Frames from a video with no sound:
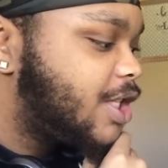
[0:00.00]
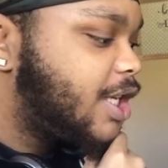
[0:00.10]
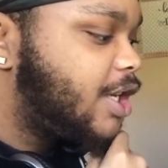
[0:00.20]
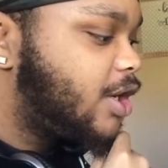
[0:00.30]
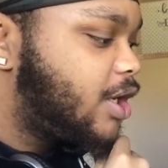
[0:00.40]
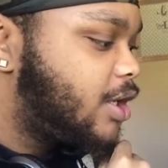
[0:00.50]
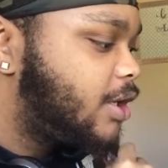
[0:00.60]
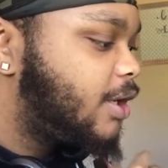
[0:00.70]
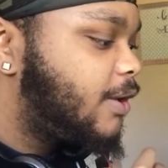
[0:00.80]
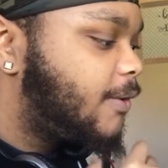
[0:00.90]
JR
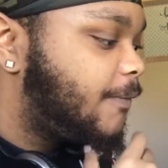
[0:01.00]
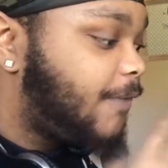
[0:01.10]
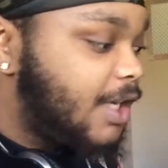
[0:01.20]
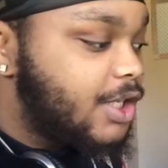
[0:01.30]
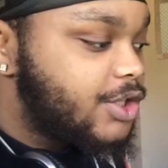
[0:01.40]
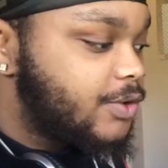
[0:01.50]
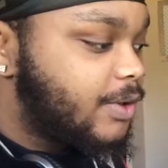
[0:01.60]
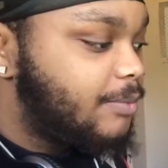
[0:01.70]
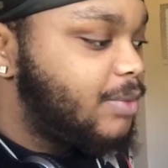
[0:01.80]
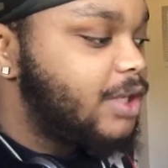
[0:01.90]

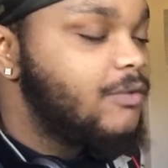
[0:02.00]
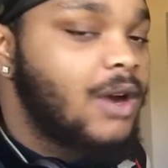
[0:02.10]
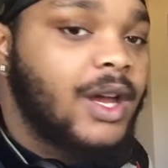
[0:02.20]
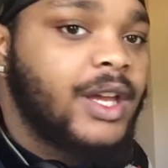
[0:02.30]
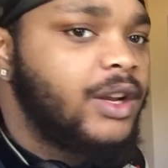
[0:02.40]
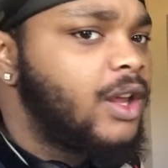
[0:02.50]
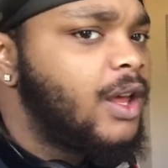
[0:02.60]
featuring B. Ryan.